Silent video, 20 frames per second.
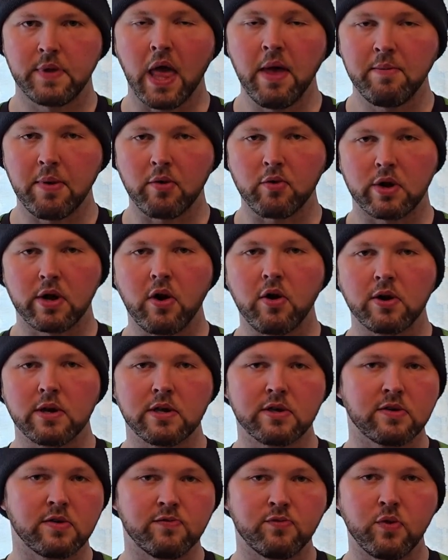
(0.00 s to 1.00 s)
But
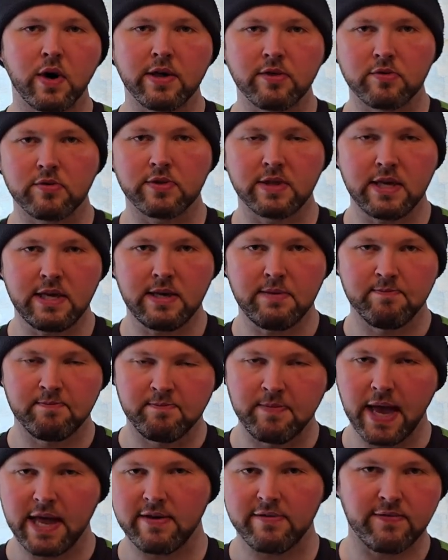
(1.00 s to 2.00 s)
regardless of whether the
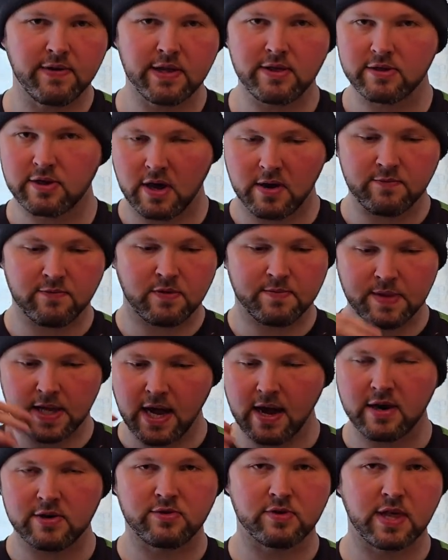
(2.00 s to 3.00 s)
benefits come from the
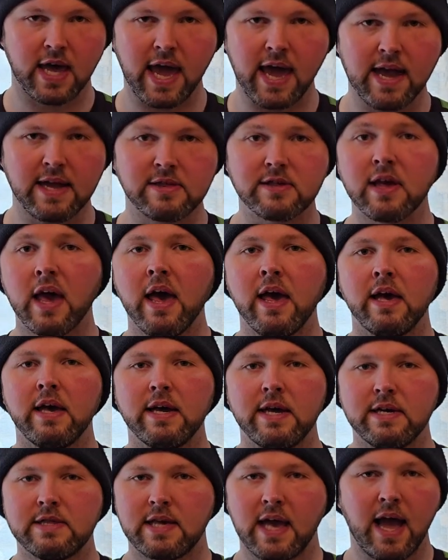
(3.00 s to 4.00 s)
eyes or the hands,
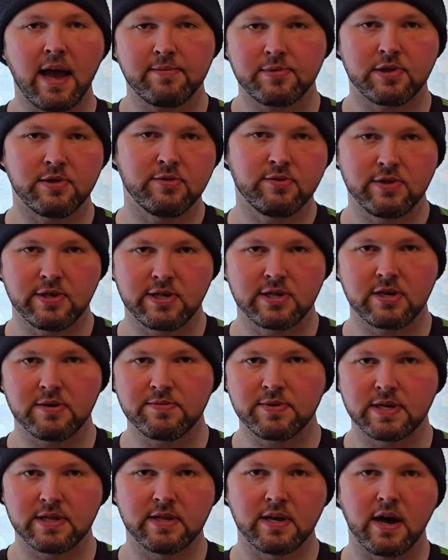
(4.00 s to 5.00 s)
it's absolutely
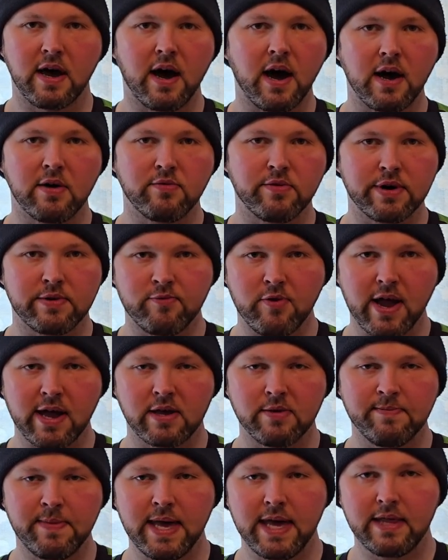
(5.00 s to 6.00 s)
something that I would
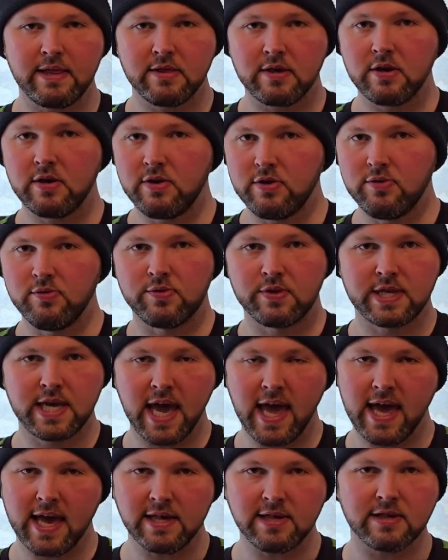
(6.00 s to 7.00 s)
recommend you
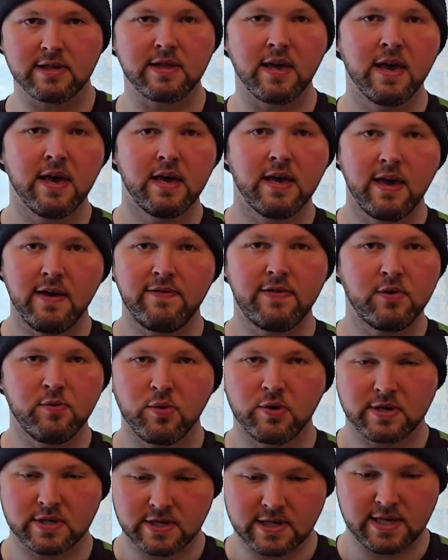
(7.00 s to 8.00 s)
test if you
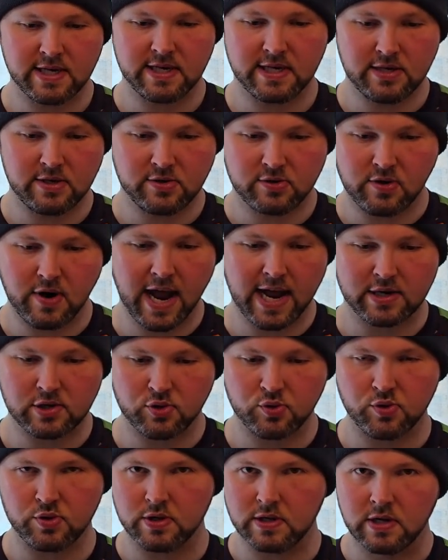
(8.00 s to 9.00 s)
want to see your
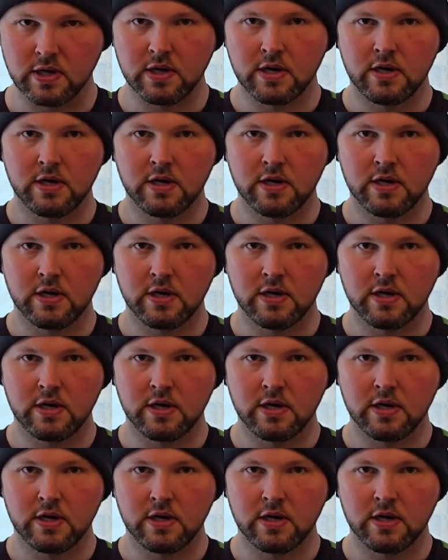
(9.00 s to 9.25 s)
actual